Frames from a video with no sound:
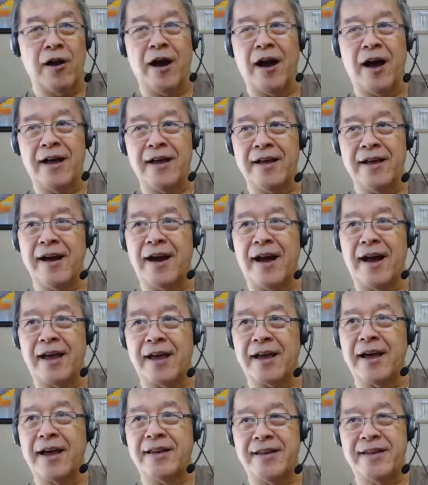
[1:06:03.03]
I
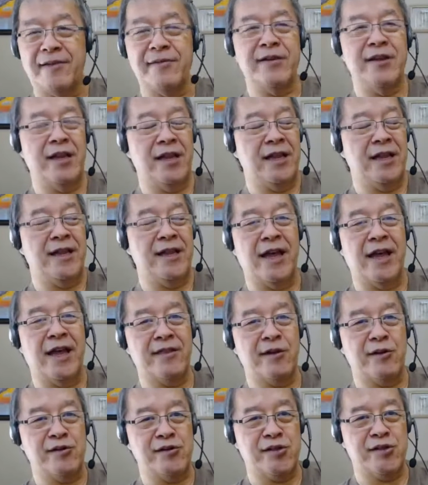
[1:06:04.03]
definitely like their
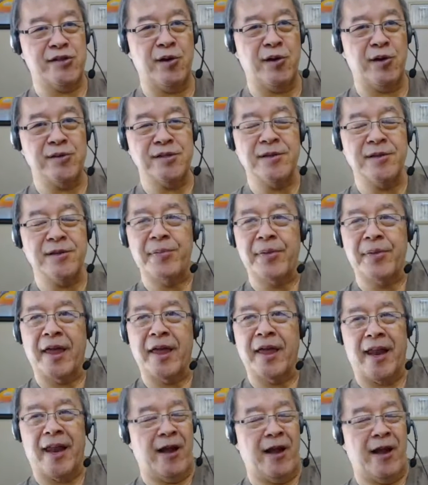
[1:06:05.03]
shows, and I
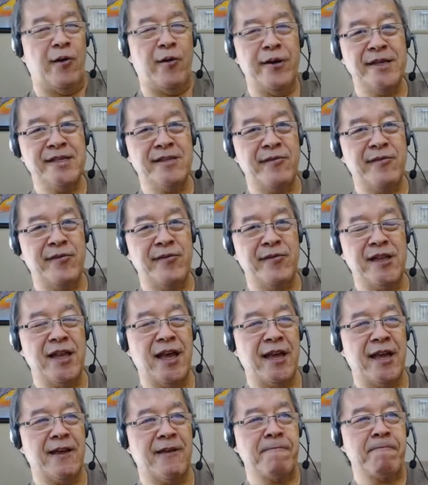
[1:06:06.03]
always feel like
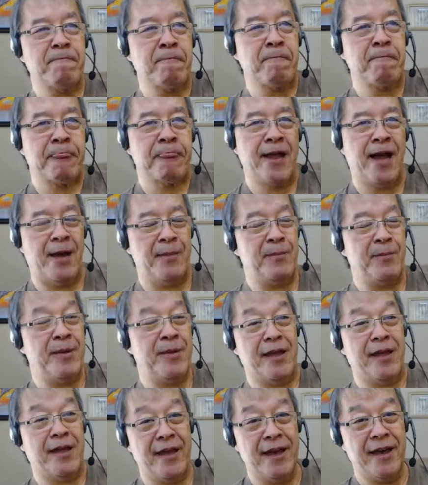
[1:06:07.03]
I'm being
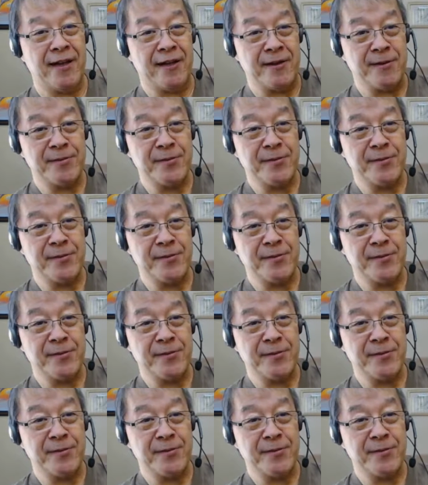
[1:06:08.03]
helped.